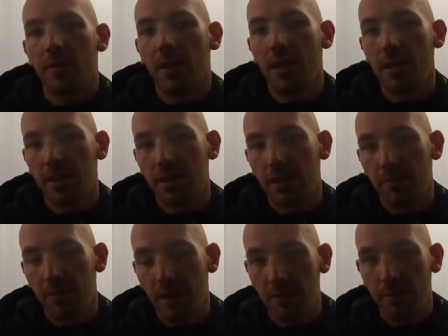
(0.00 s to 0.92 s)
And
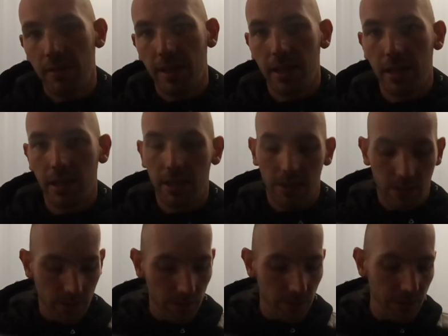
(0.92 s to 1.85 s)
except inflating, you
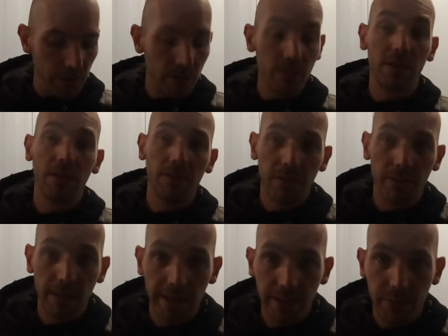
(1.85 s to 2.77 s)
can also
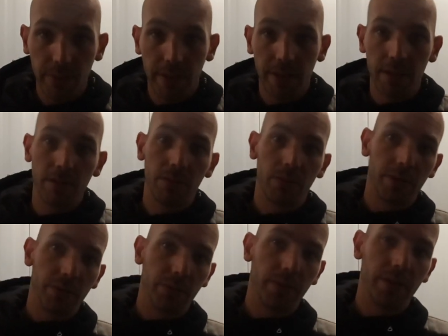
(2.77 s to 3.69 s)
deflate with it, which